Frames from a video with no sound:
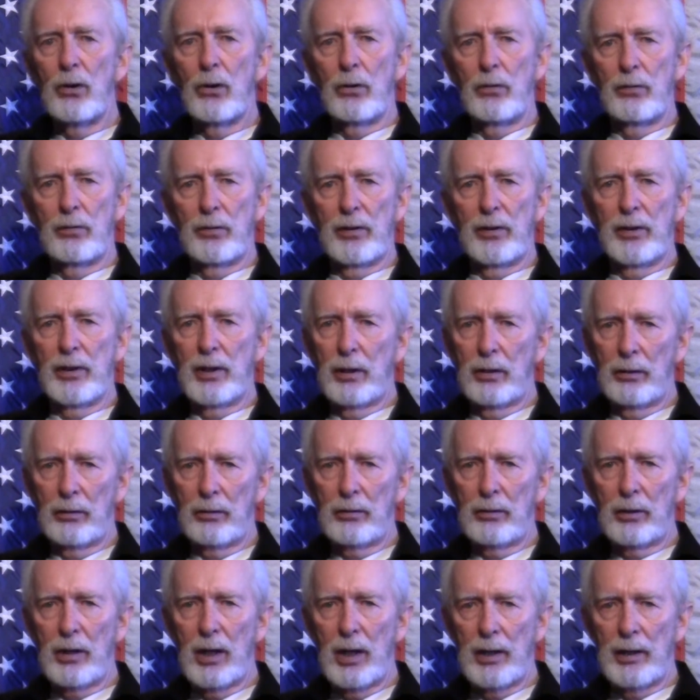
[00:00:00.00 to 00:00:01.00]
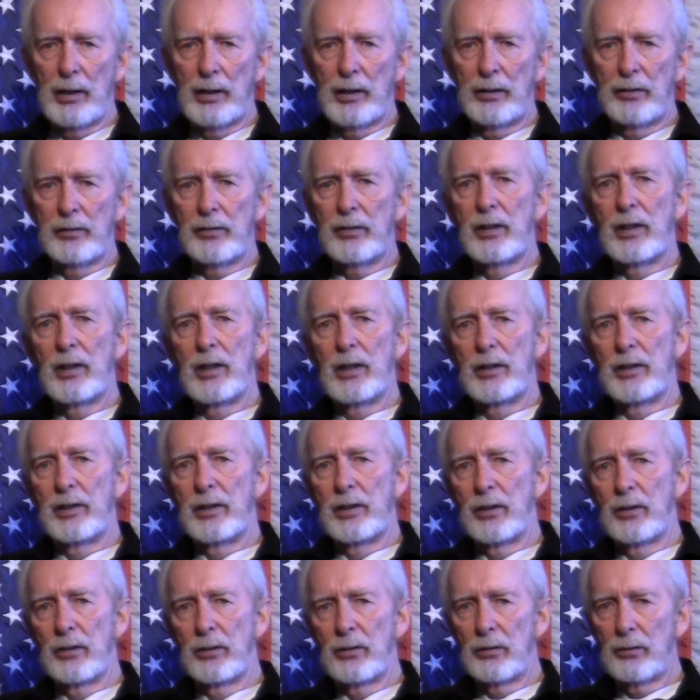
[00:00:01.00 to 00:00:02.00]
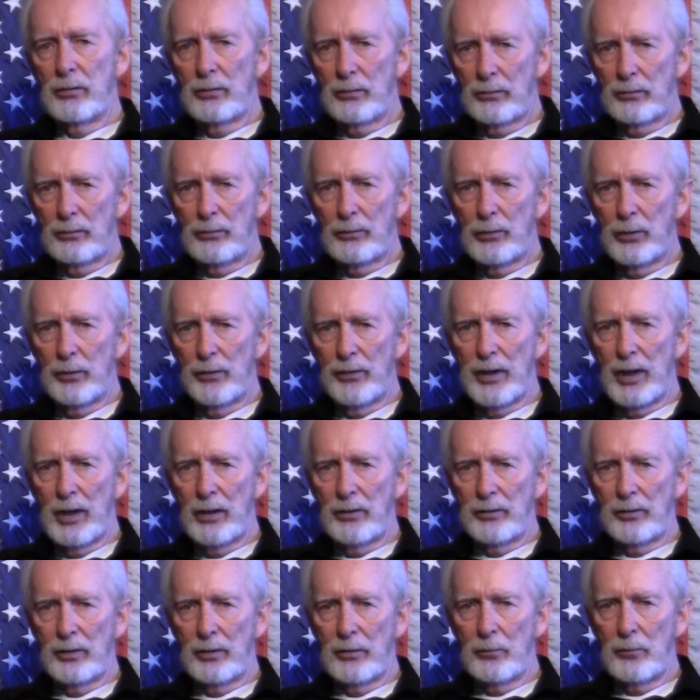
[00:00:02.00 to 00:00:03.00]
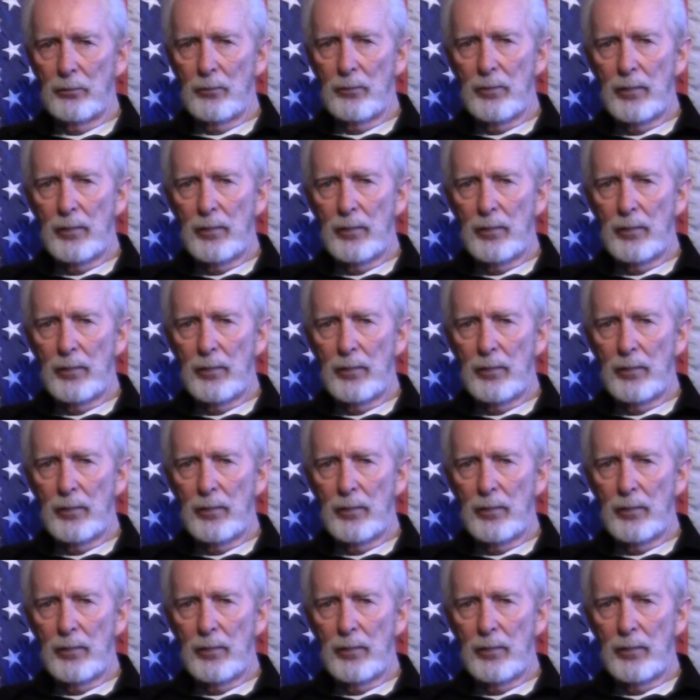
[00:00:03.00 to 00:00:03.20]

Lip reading: over their colonies in the year 2000.